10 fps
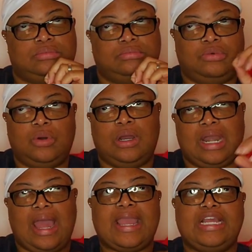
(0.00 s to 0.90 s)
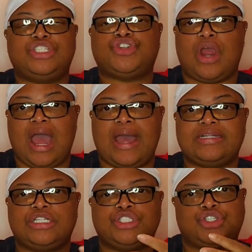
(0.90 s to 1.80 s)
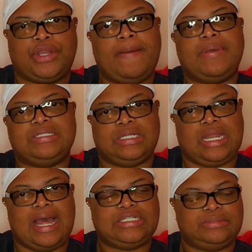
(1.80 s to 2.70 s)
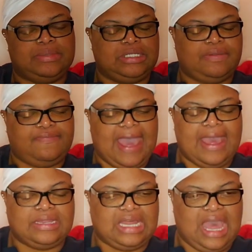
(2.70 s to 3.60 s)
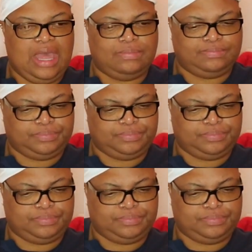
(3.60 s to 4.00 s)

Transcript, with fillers: more like he tries. So that means a lot to me. The fact that